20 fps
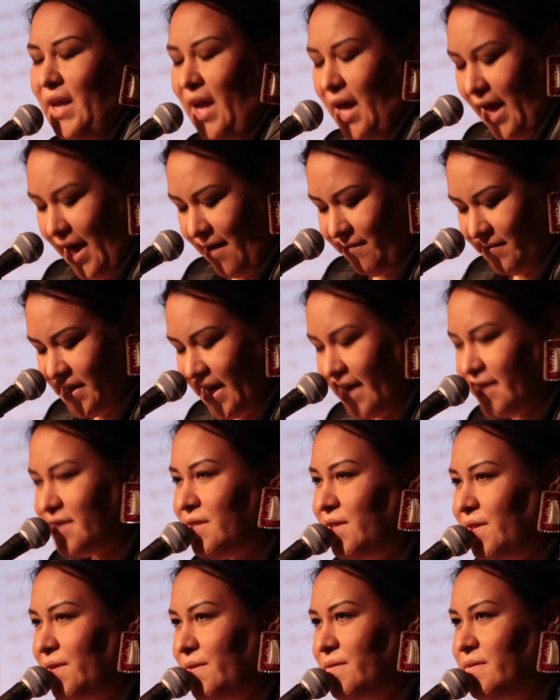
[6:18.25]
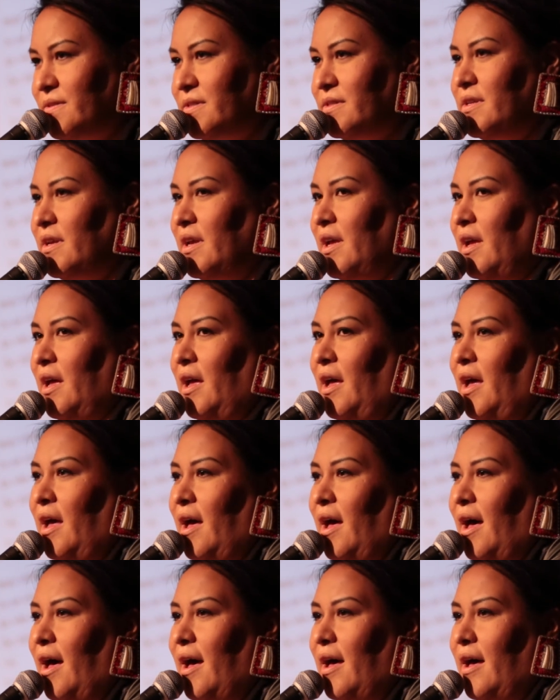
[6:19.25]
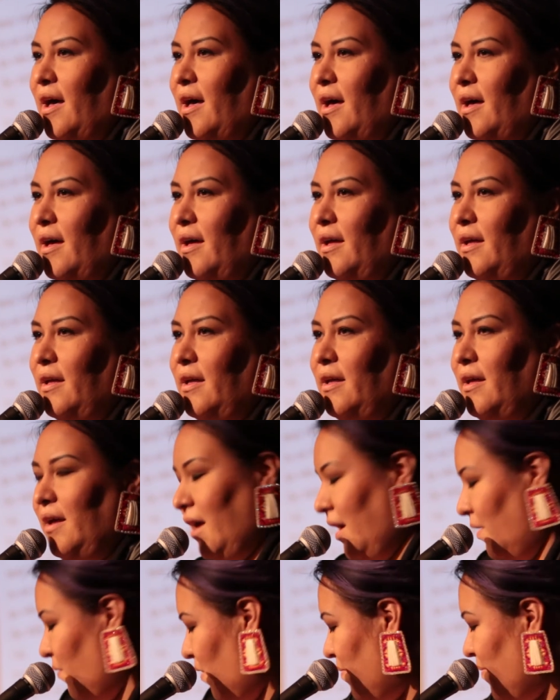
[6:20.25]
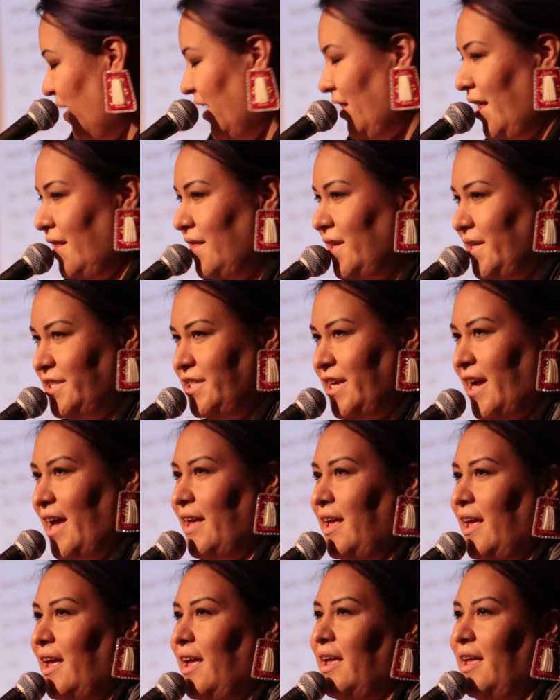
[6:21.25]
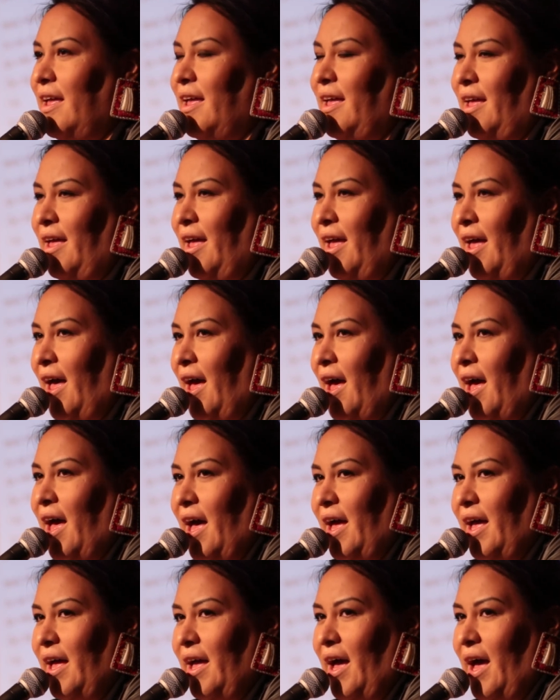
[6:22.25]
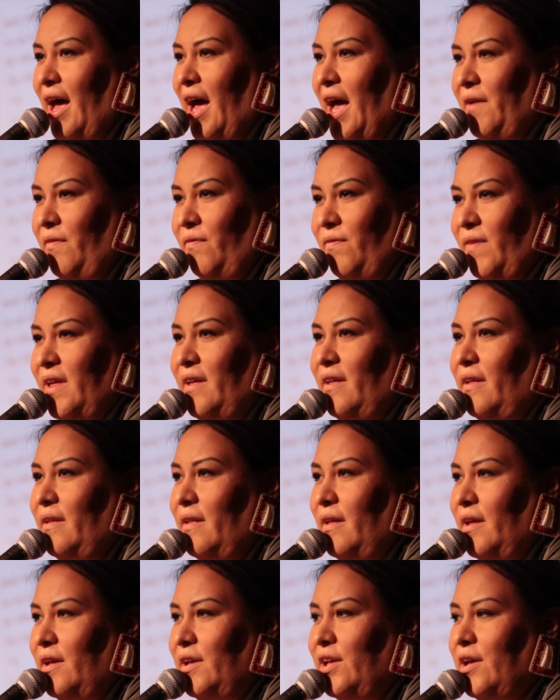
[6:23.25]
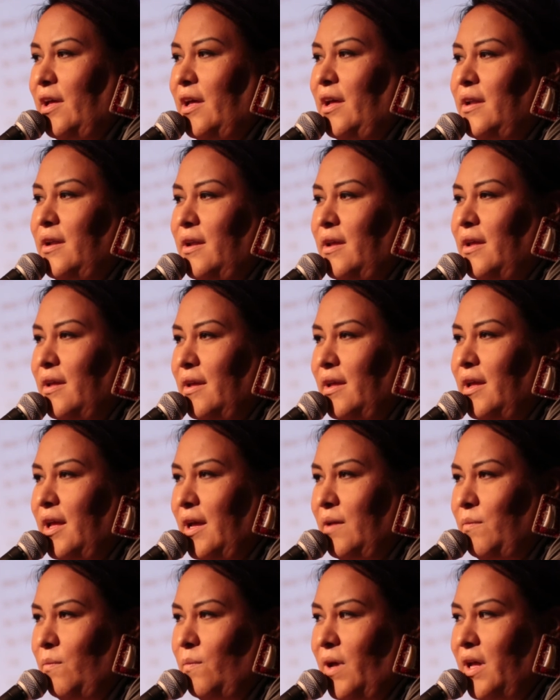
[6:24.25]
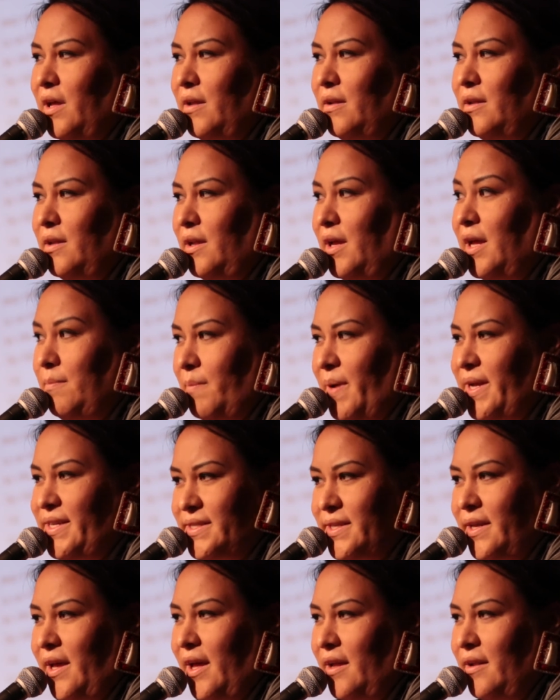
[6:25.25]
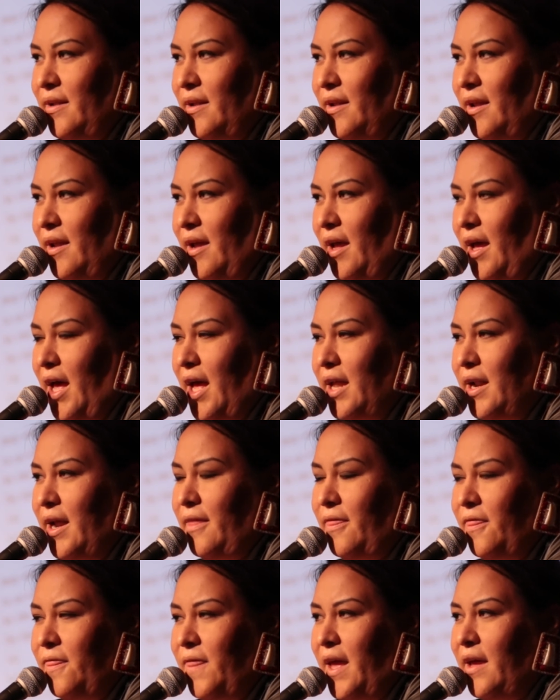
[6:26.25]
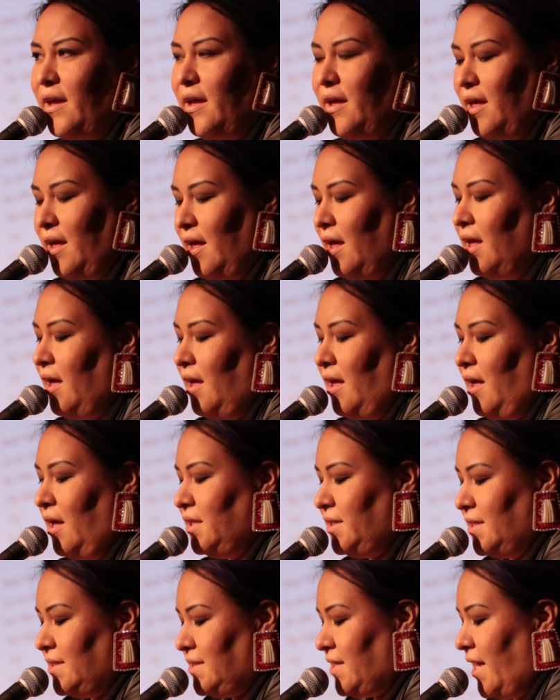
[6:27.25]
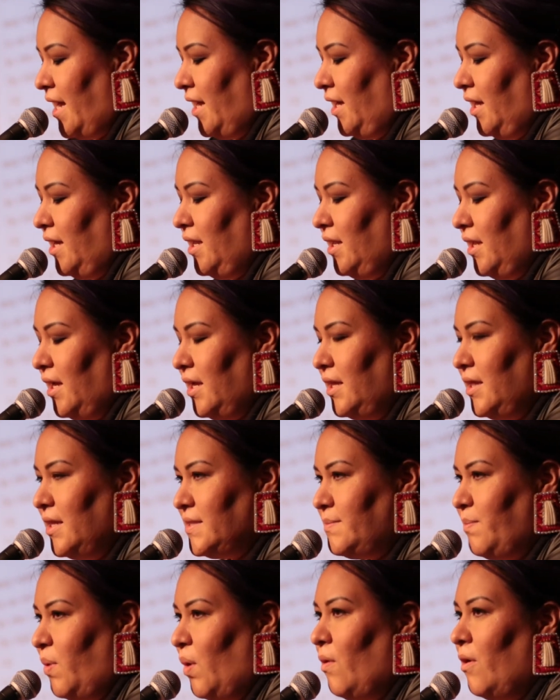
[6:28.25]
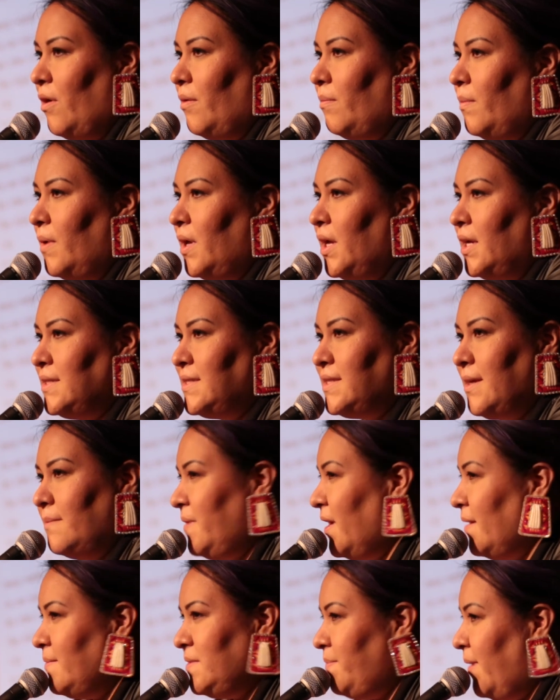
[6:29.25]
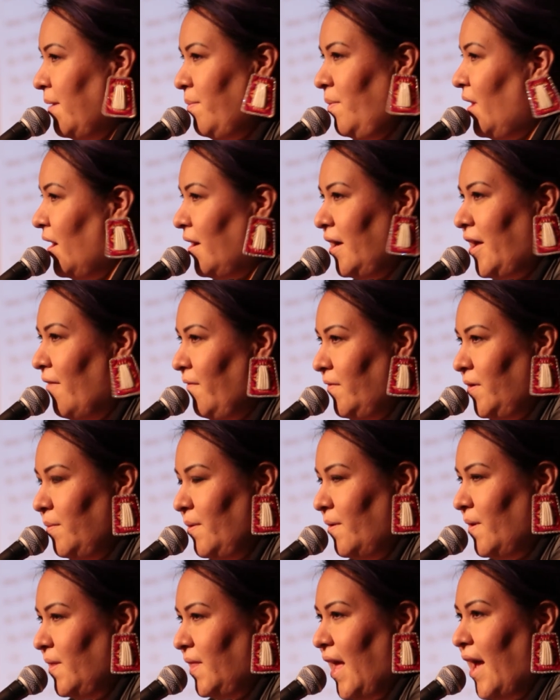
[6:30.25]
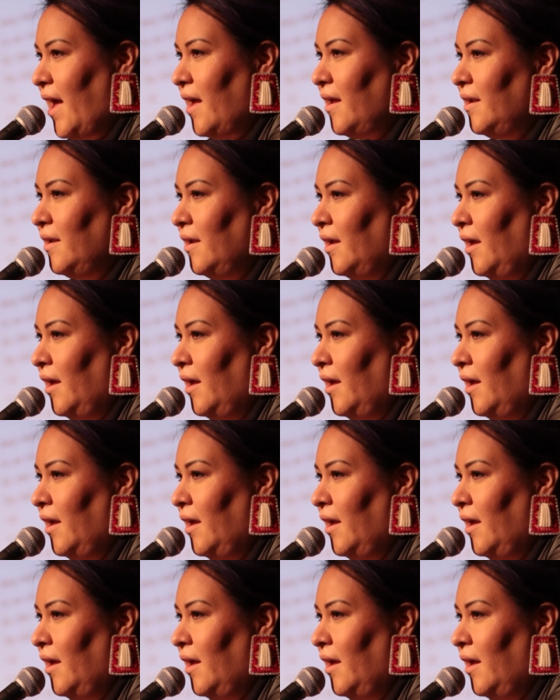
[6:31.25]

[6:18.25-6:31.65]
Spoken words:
I have tattoos. I wear my leather jacket. I feel good in my skin. And I think, just like in this poem, sometimes people aren't comfortable with that.